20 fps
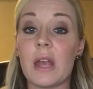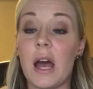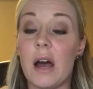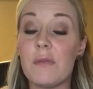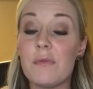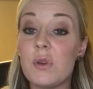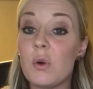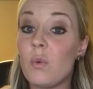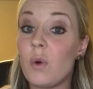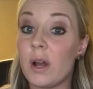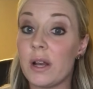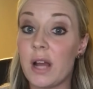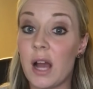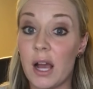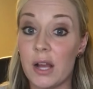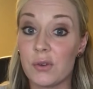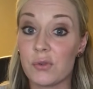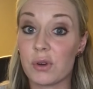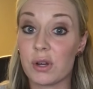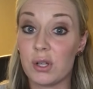Of the
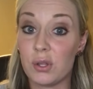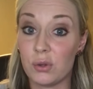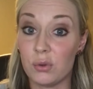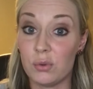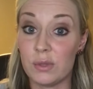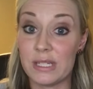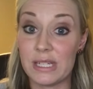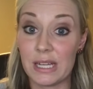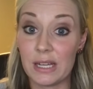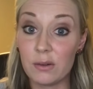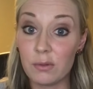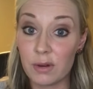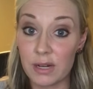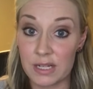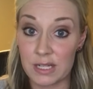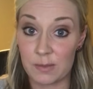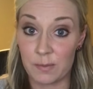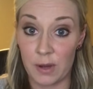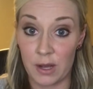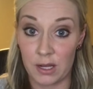100 who did
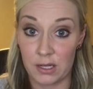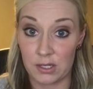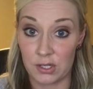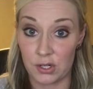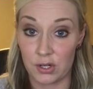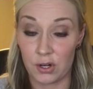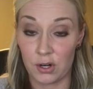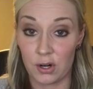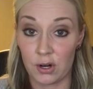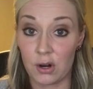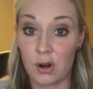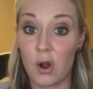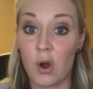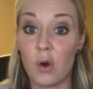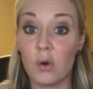respond to her,